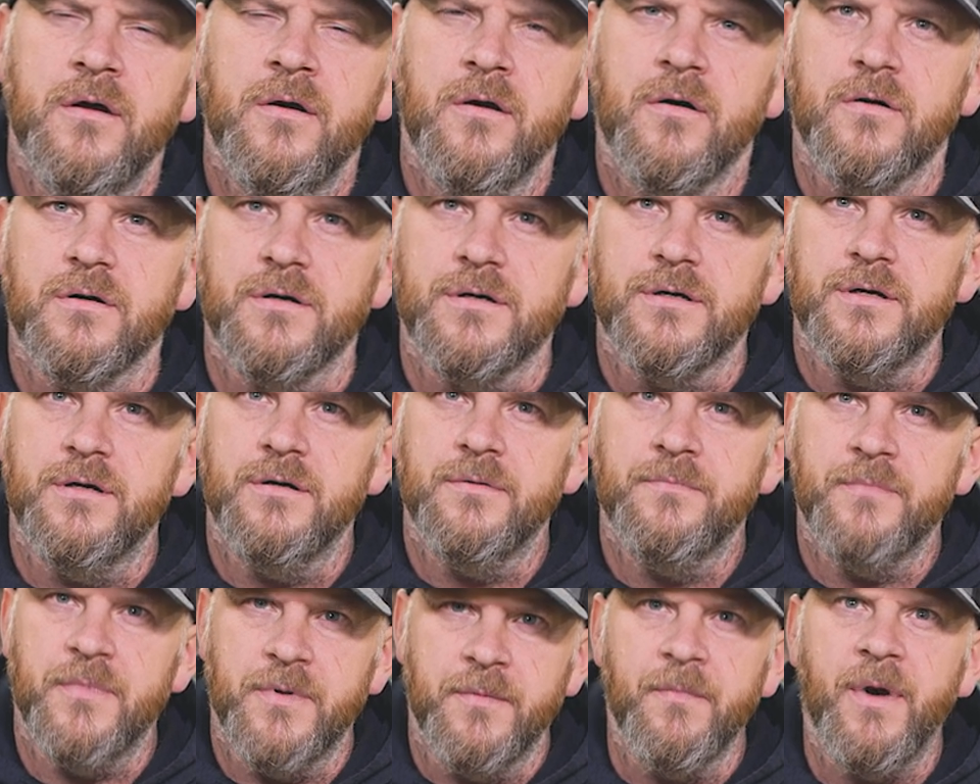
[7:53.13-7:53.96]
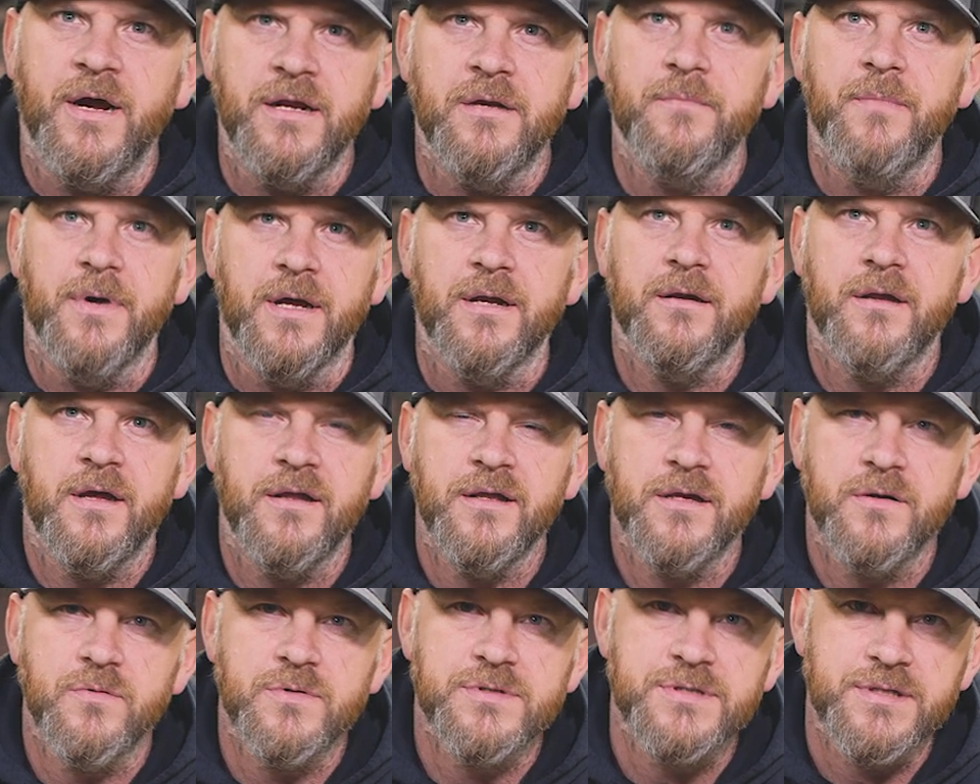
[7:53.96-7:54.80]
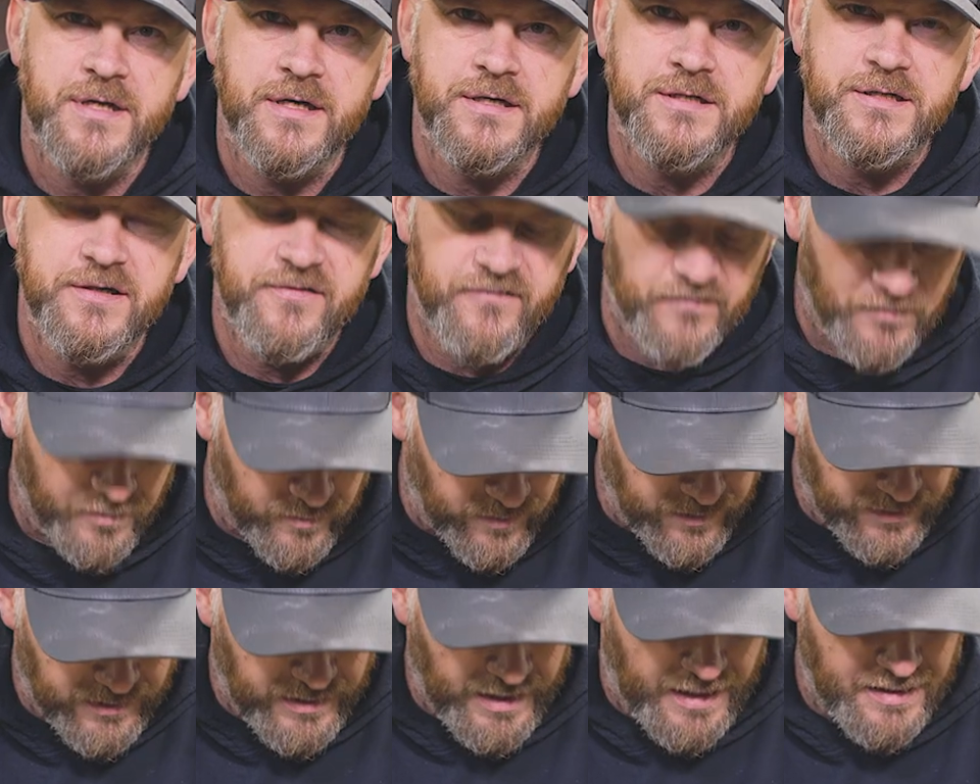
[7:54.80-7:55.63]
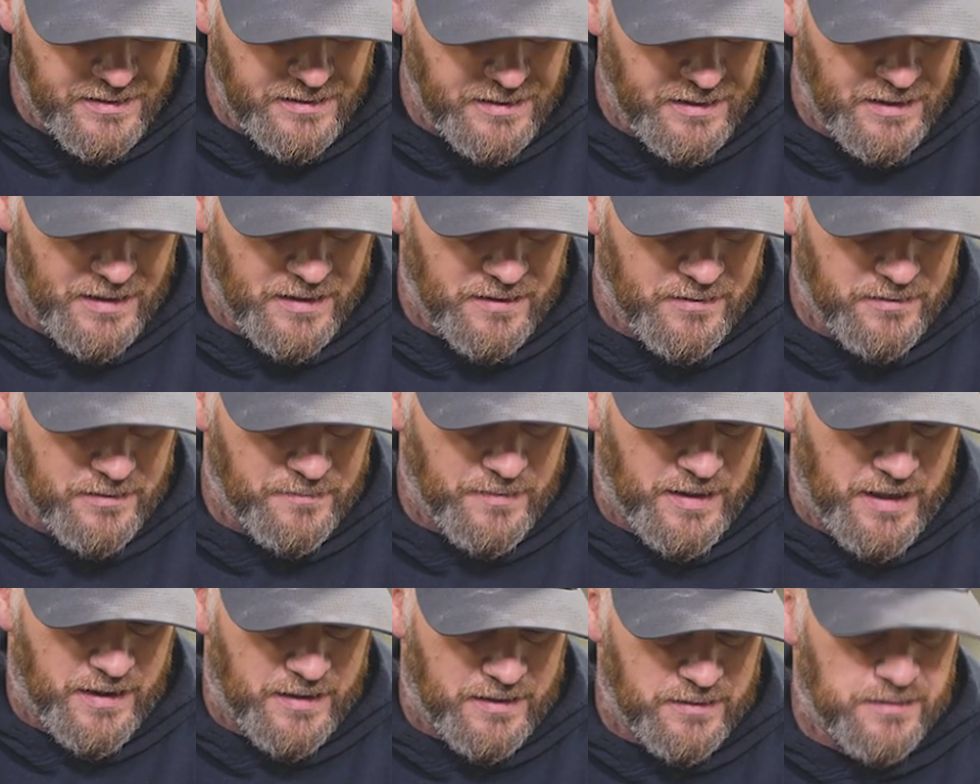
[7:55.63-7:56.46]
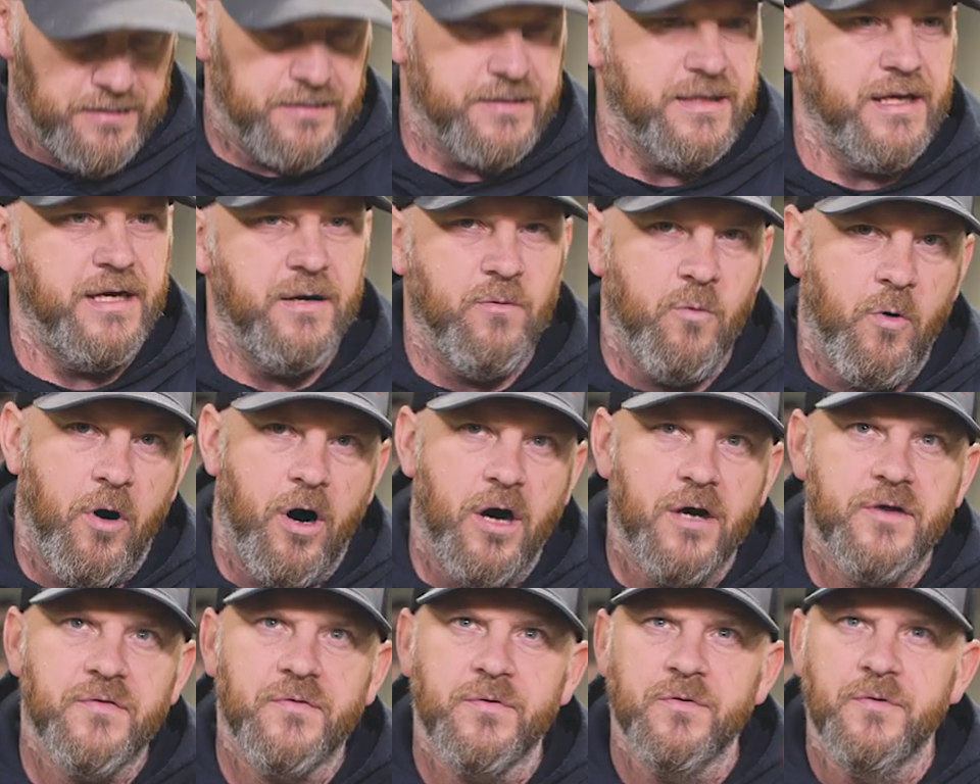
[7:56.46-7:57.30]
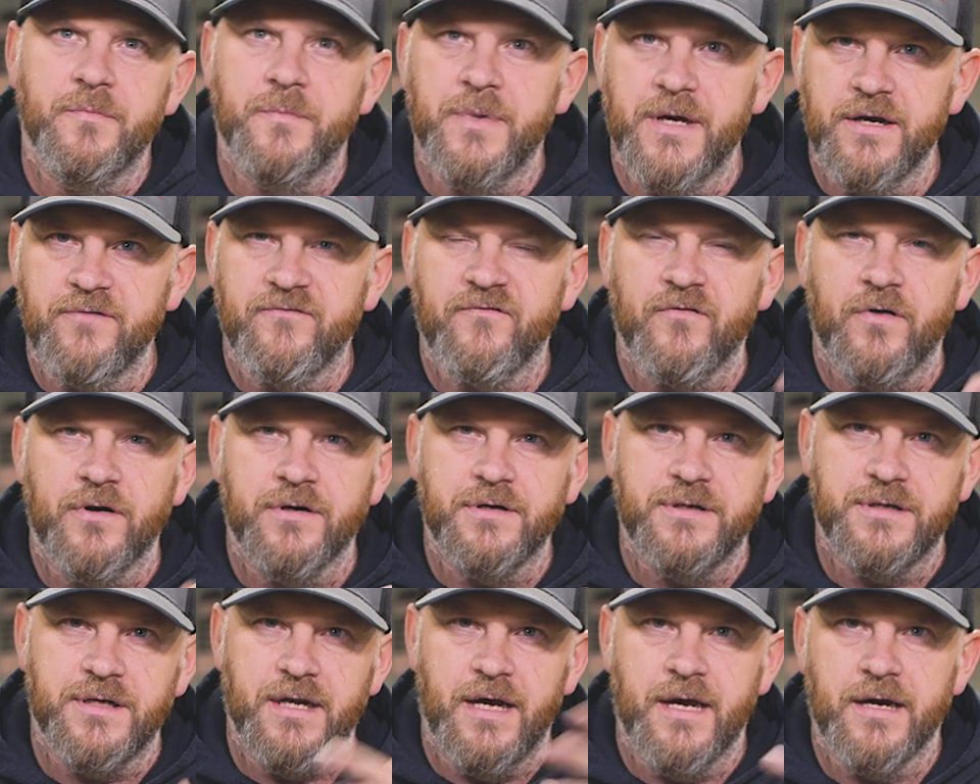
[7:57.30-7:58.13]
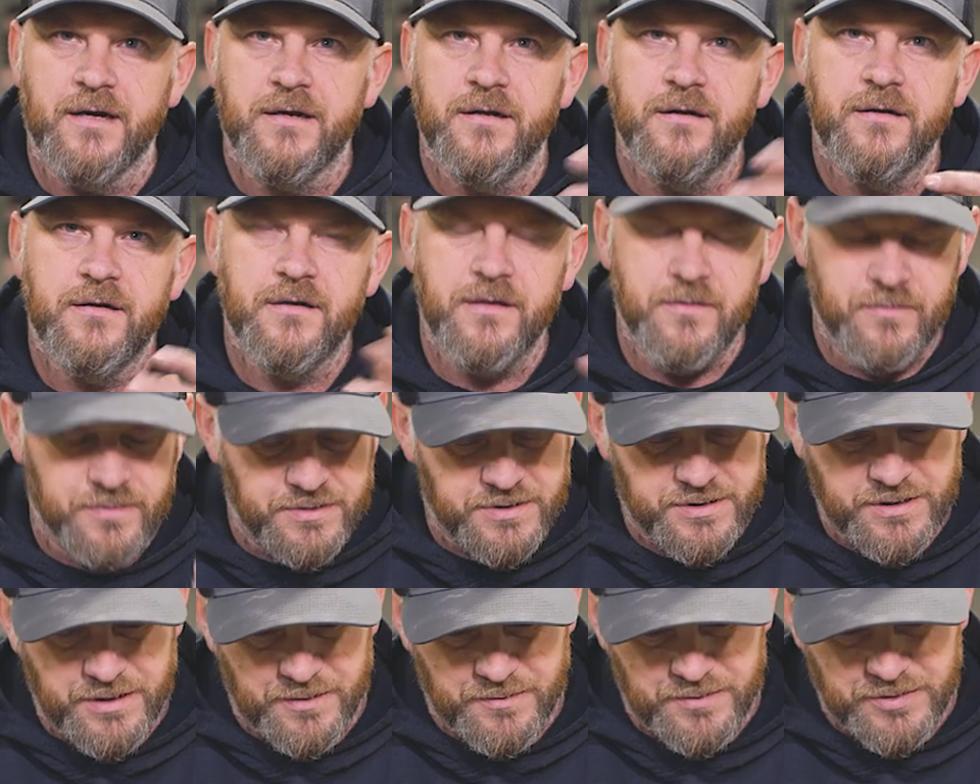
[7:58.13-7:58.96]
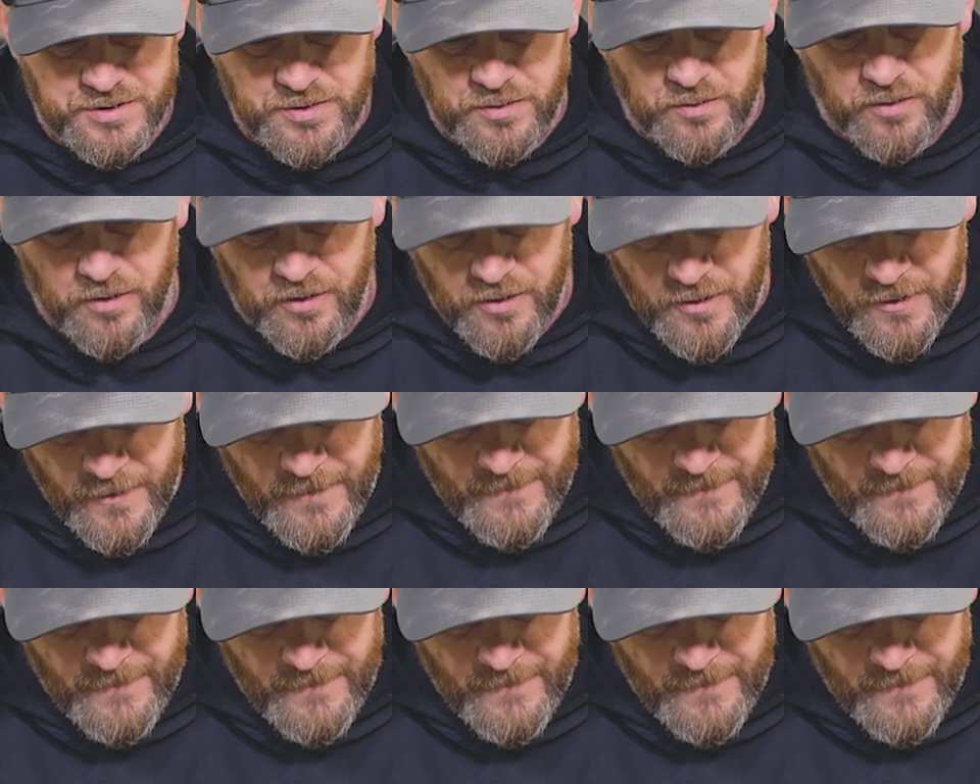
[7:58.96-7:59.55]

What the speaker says: Or it might have been. I think it was a 19 footer with a 90 on it back in the day. Walkthrough, big front deck. It was cool.